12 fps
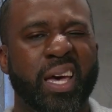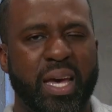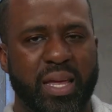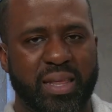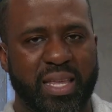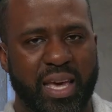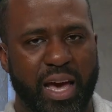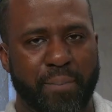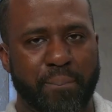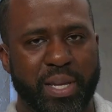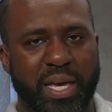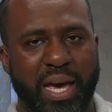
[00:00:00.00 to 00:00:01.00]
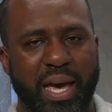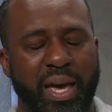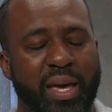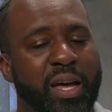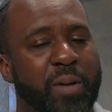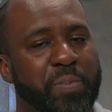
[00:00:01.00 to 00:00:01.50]
in the
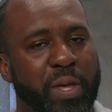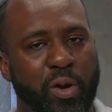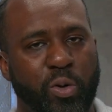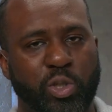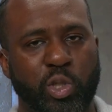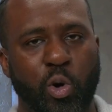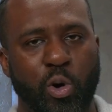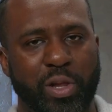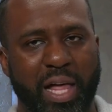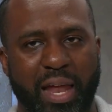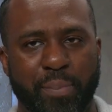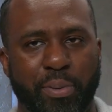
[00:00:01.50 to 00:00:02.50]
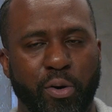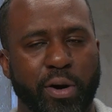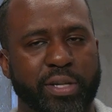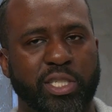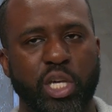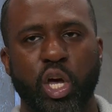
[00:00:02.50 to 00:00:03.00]
NBA. They don't score a lot of
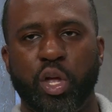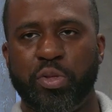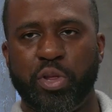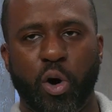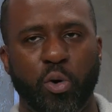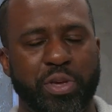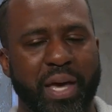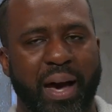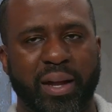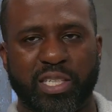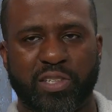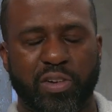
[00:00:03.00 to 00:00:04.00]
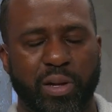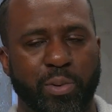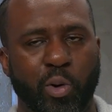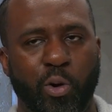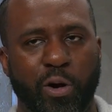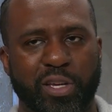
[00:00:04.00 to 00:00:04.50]
points. No Giannis for the
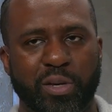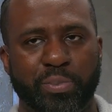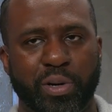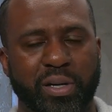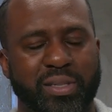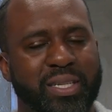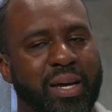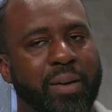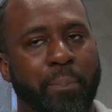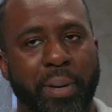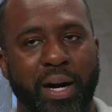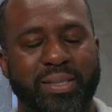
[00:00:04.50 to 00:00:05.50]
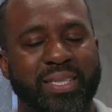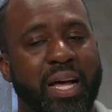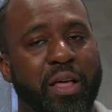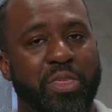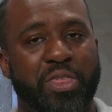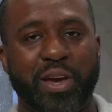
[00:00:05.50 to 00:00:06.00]
Milwaukee Bucks.
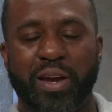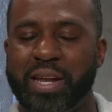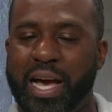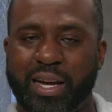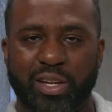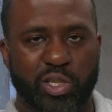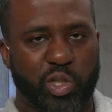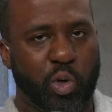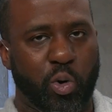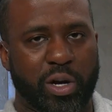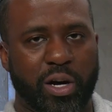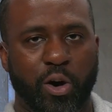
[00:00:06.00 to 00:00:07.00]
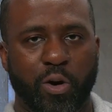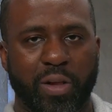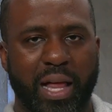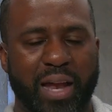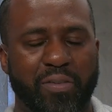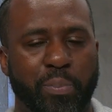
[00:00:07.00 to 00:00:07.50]
They're not going to score a whole
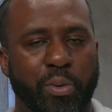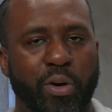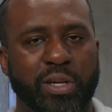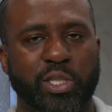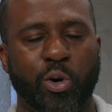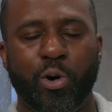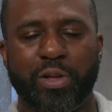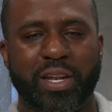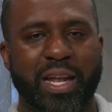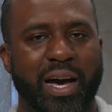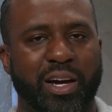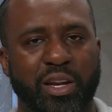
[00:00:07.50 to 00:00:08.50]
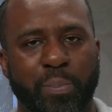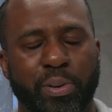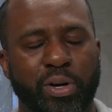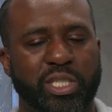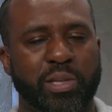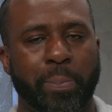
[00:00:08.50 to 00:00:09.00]
lot of points, or they're not going to
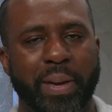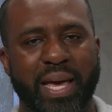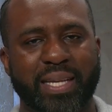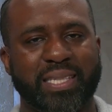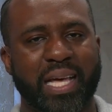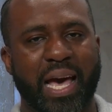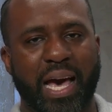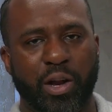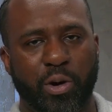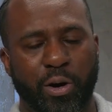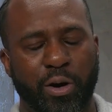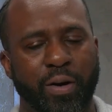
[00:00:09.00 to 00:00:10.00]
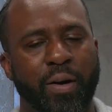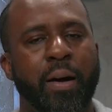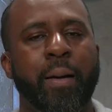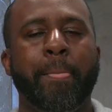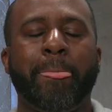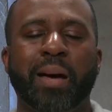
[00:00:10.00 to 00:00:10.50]
push the pace at all.
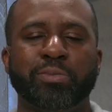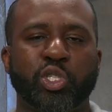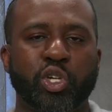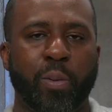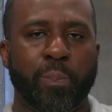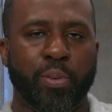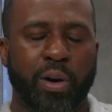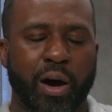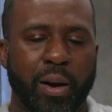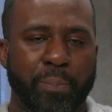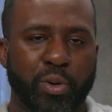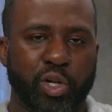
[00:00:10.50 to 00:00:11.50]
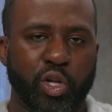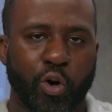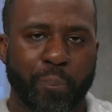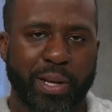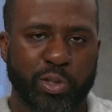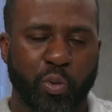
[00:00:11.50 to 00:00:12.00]
I'm sure Brook
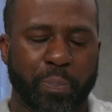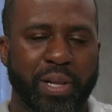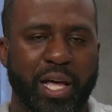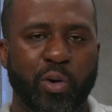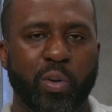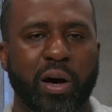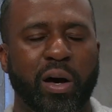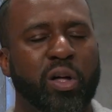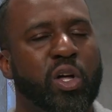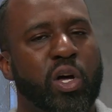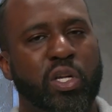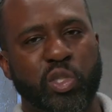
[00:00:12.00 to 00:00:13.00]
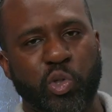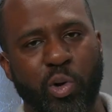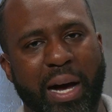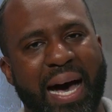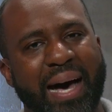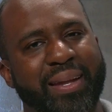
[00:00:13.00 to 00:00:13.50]
Lopez will play well. Jrue
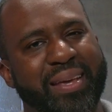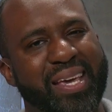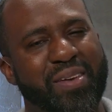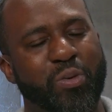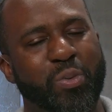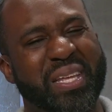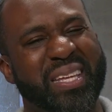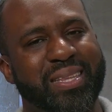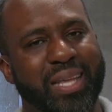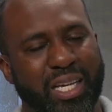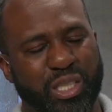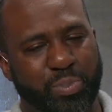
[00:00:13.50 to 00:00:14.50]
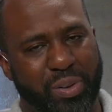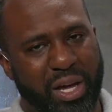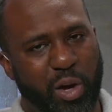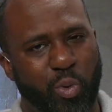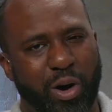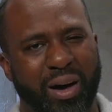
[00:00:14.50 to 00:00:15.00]
Holiday, even when he does
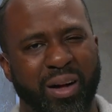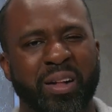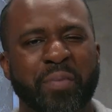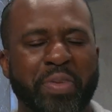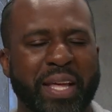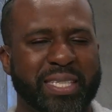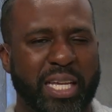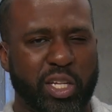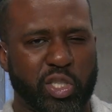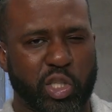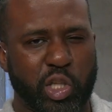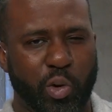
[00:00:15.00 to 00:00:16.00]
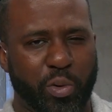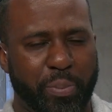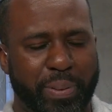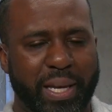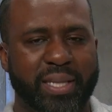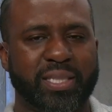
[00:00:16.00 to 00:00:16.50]
play well, it's at a slower
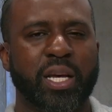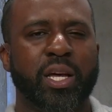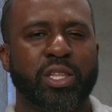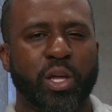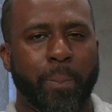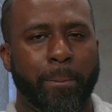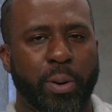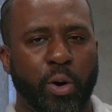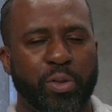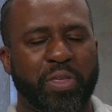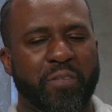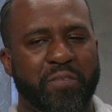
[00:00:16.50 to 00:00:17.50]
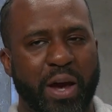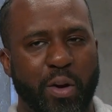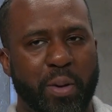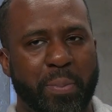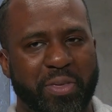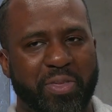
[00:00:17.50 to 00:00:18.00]
pace. They're both
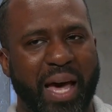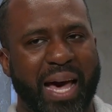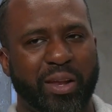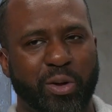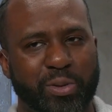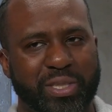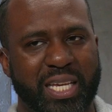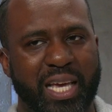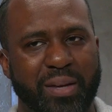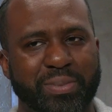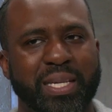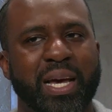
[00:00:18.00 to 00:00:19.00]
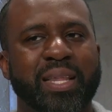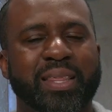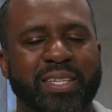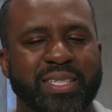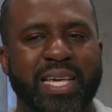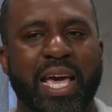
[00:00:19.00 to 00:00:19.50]
very methodical teams.
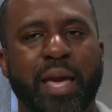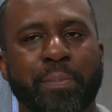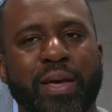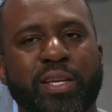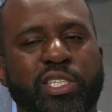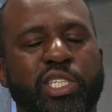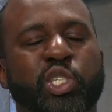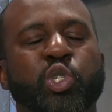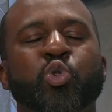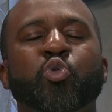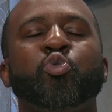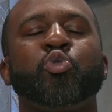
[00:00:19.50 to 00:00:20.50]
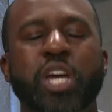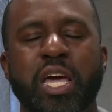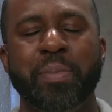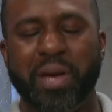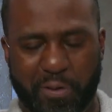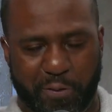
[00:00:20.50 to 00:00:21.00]
This game is
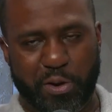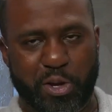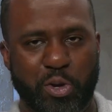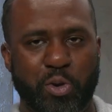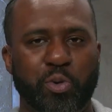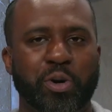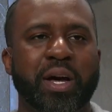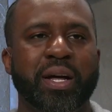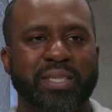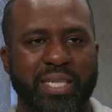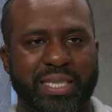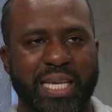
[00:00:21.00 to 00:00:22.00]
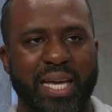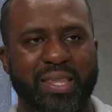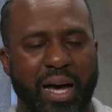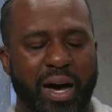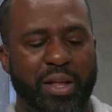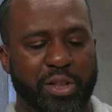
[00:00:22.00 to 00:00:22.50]
screaming for you to take
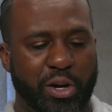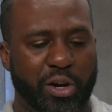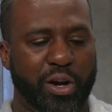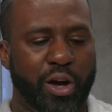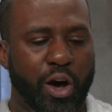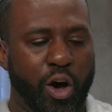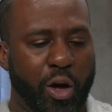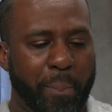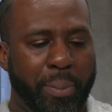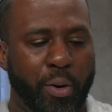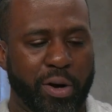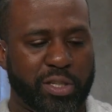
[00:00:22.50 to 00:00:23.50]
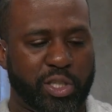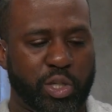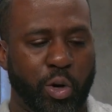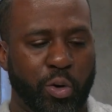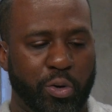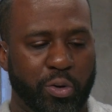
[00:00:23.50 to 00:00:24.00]
the under on points
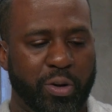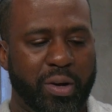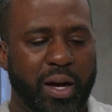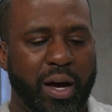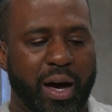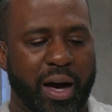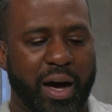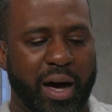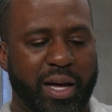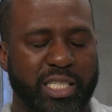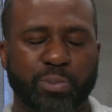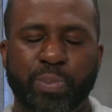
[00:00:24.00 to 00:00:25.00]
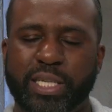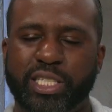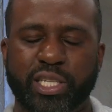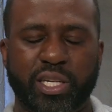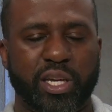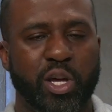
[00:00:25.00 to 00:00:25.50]
total.
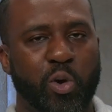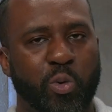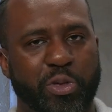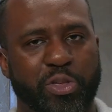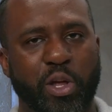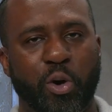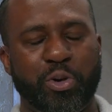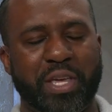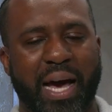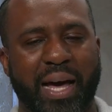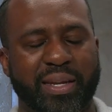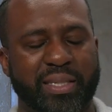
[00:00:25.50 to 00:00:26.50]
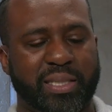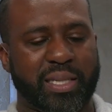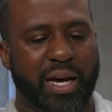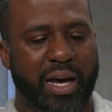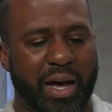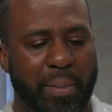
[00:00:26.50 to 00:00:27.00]
Especially with no Giannis
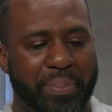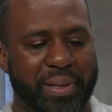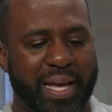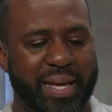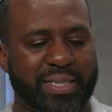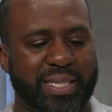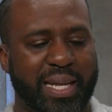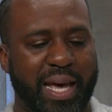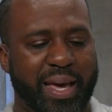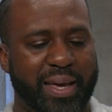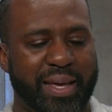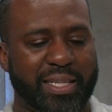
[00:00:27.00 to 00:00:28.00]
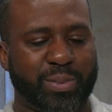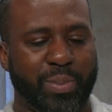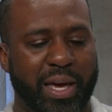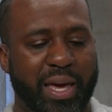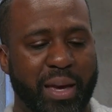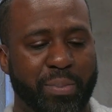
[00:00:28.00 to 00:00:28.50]
playing tonight against
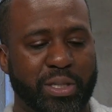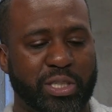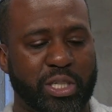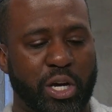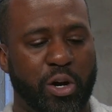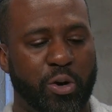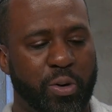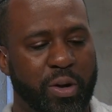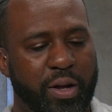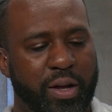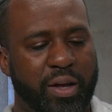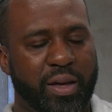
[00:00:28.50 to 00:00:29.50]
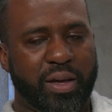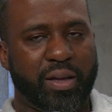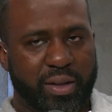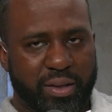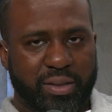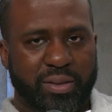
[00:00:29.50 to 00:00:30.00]
Miami. So
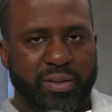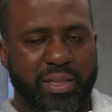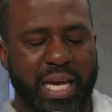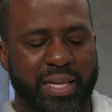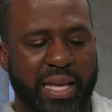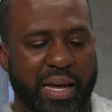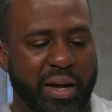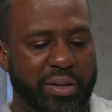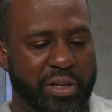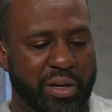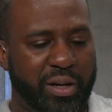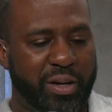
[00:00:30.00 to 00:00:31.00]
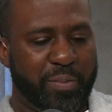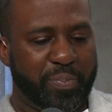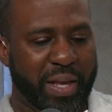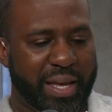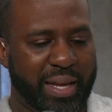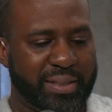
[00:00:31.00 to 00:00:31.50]
take that under
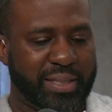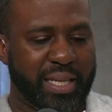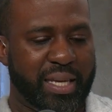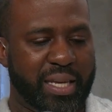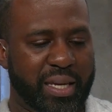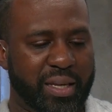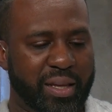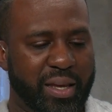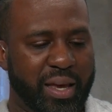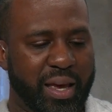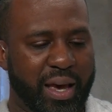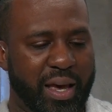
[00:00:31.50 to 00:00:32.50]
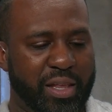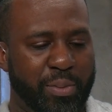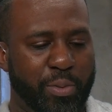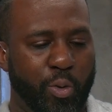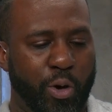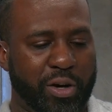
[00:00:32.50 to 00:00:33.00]
against the Heat and the
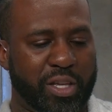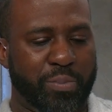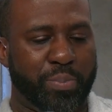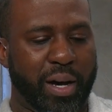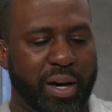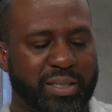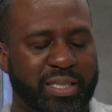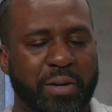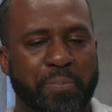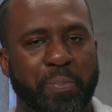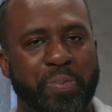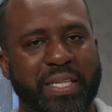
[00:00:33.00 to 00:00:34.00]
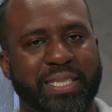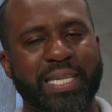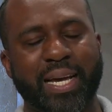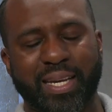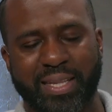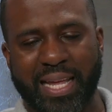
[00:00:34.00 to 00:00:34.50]
Milwaukee Bucks. The second